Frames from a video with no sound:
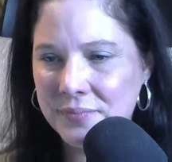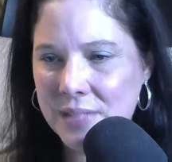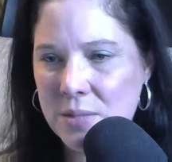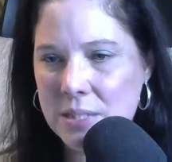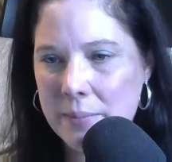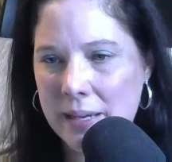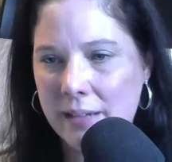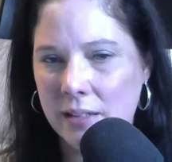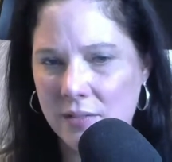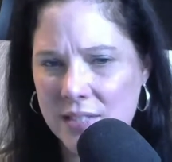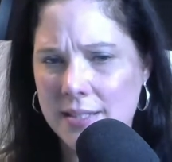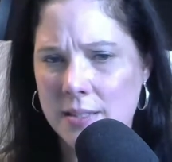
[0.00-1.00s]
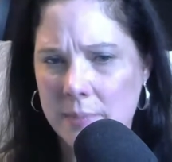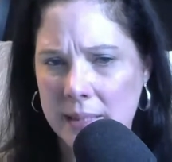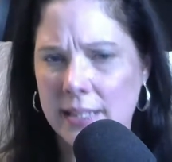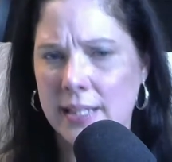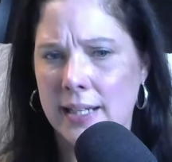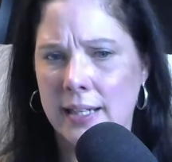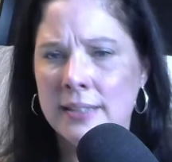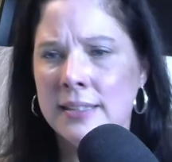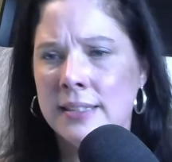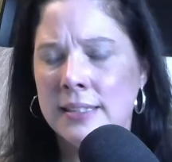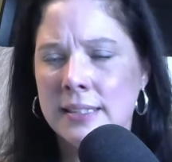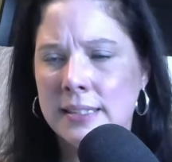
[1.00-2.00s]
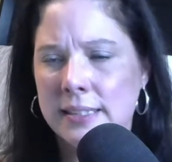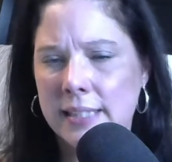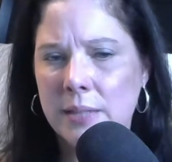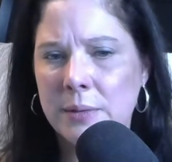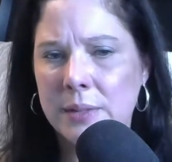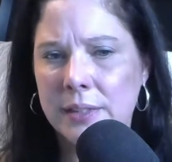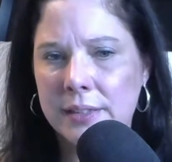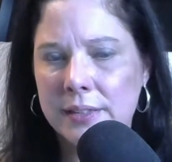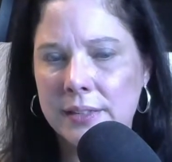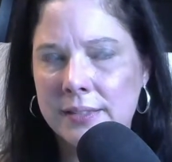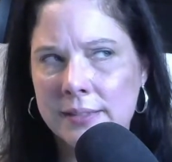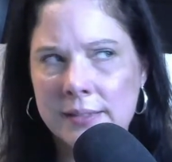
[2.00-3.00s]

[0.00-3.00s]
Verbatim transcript: it was about Elvis spending. Yeah, they were.